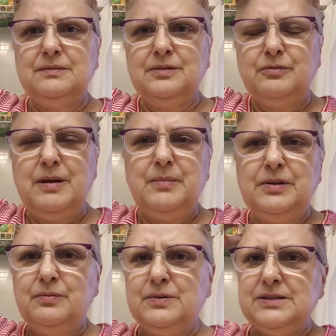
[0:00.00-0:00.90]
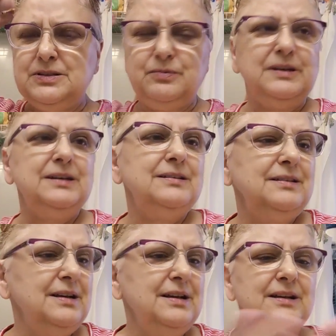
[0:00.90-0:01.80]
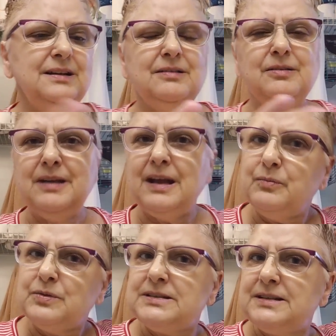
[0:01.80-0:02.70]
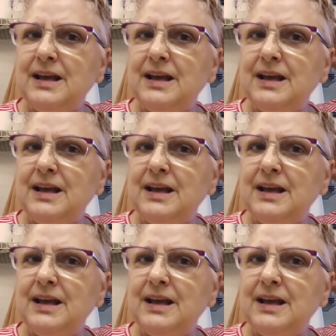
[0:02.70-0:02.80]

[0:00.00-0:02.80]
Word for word: her grandmother was a twin, and her name was